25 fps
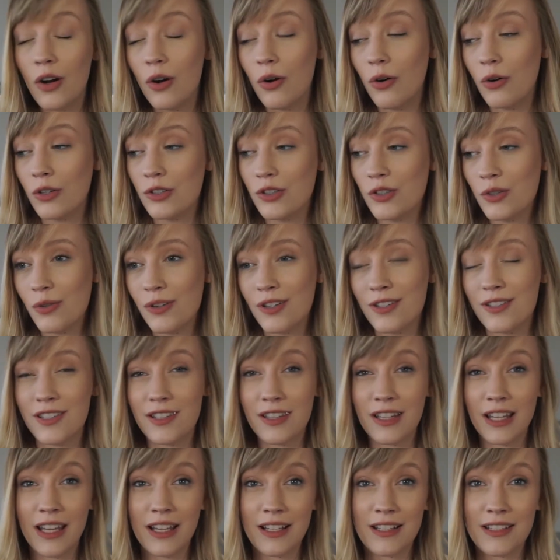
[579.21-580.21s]
or towards
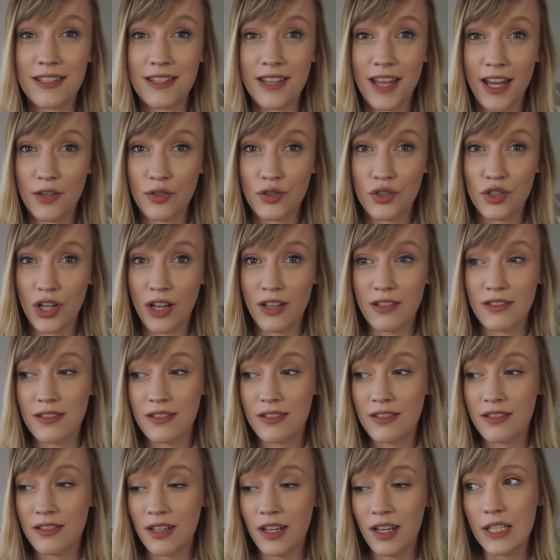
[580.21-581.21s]
things that
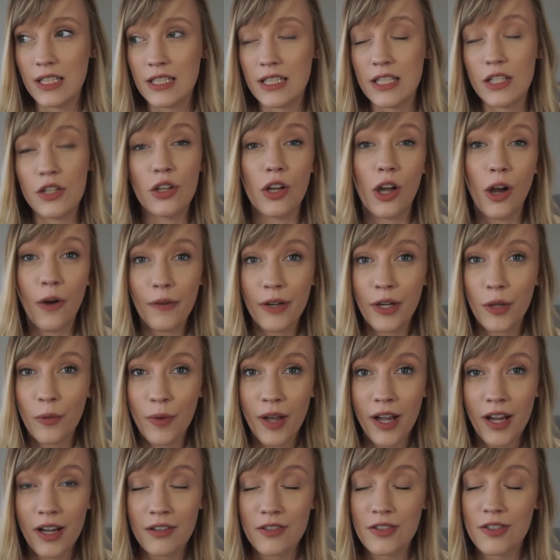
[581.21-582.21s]
just didn't go
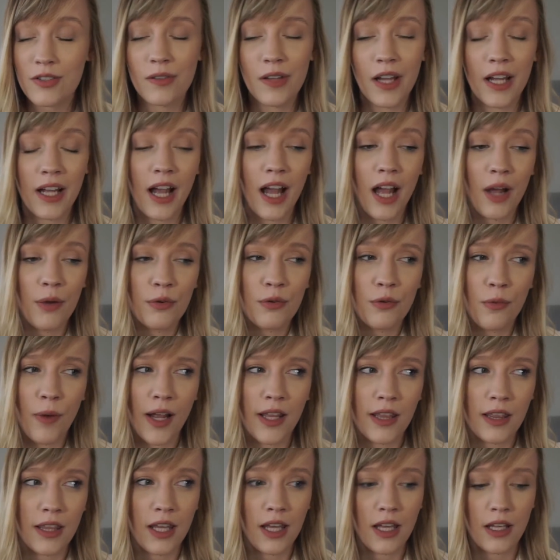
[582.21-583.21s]
anywhere so like I would
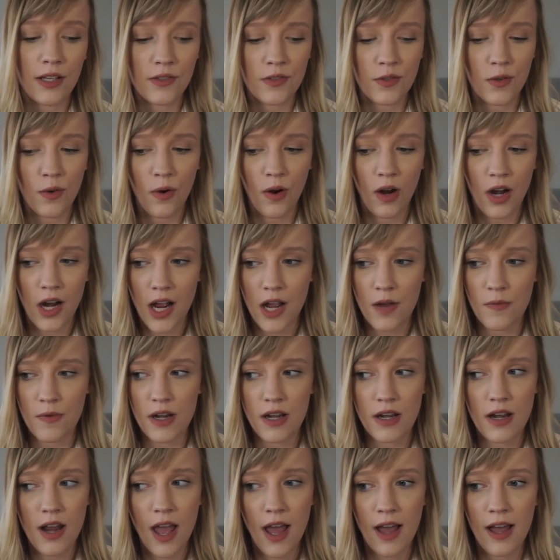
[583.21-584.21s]
write things or I would
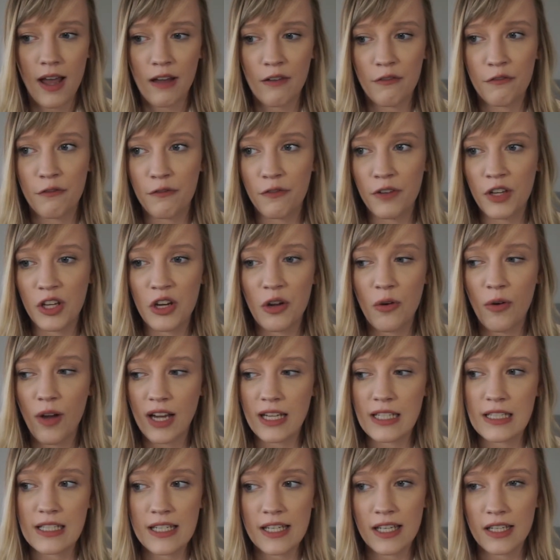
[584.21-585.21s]
have you know
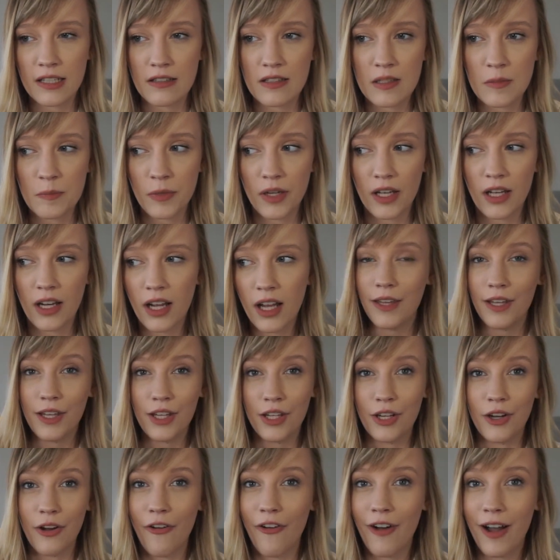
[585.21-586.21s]
ideas but
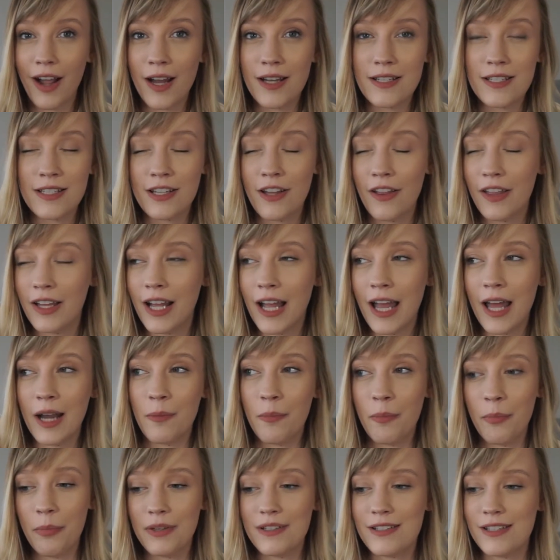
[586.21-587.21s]
you know it's not like I had
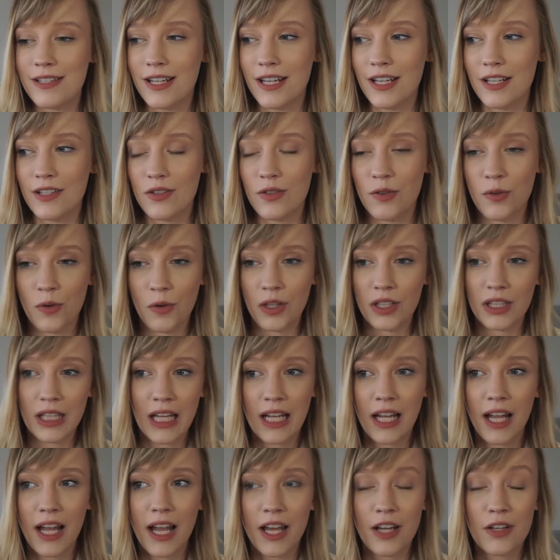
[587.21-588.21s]
a business or
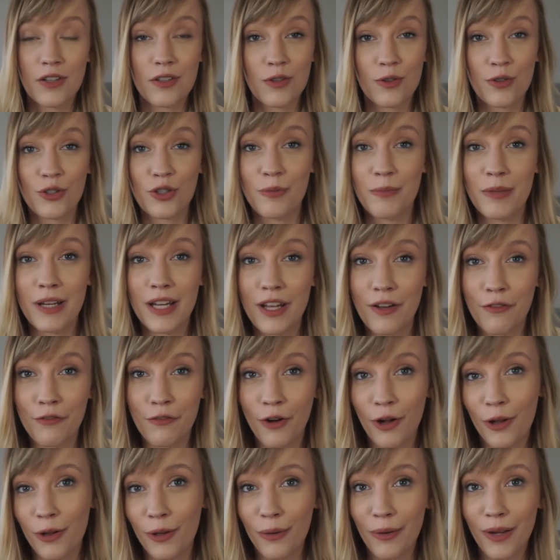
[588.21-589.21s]
like I had a social media
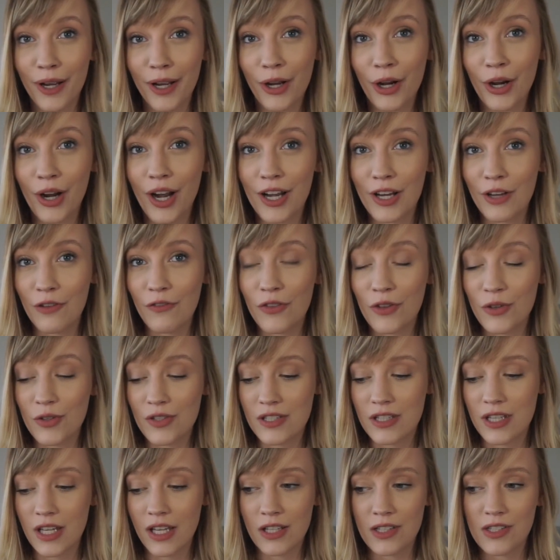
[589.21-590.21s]
following or any of those
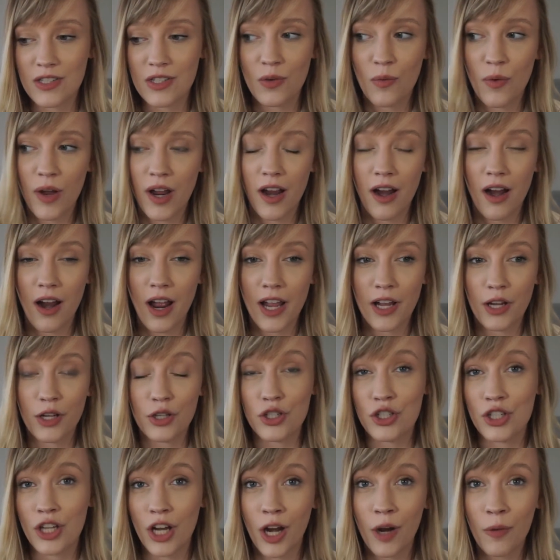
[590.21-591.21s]
things to where I could
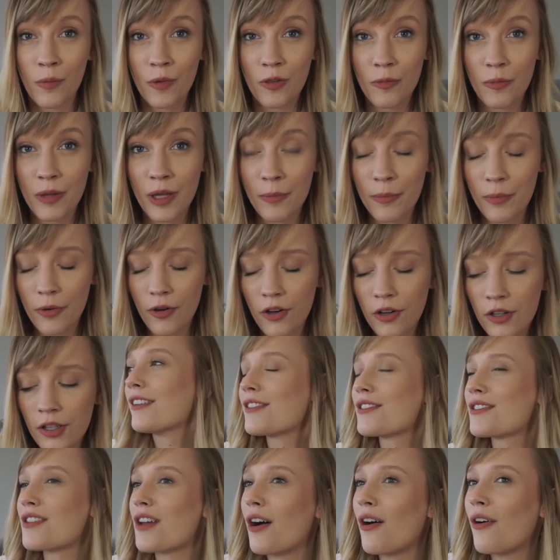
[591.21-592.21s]
share it with people
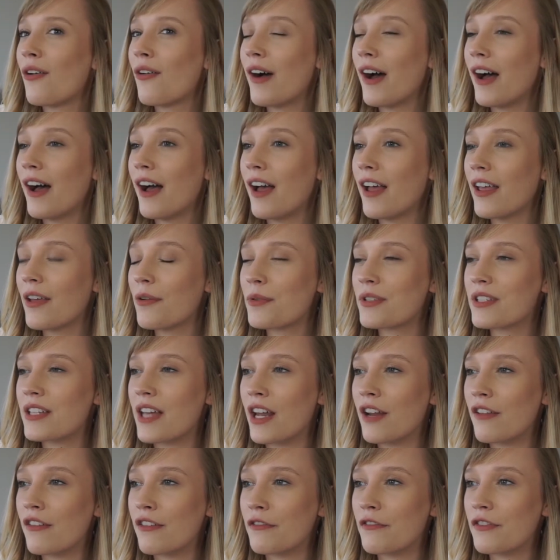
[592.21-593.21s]
so it was
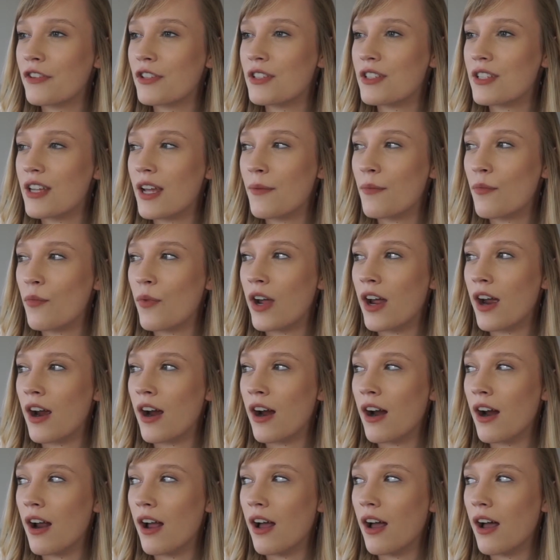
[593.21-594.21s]
kind of the first time
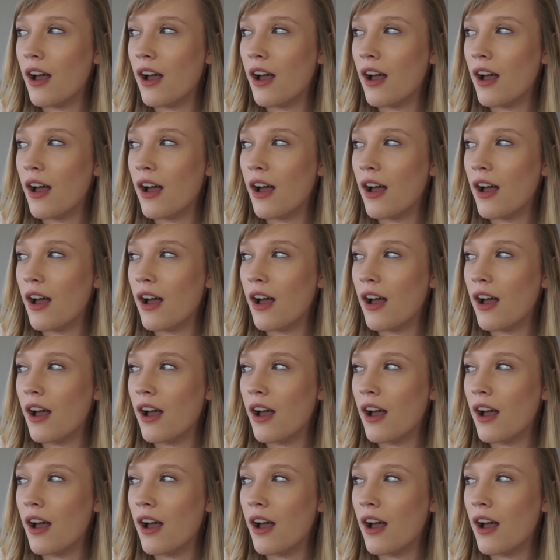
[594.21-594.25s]
where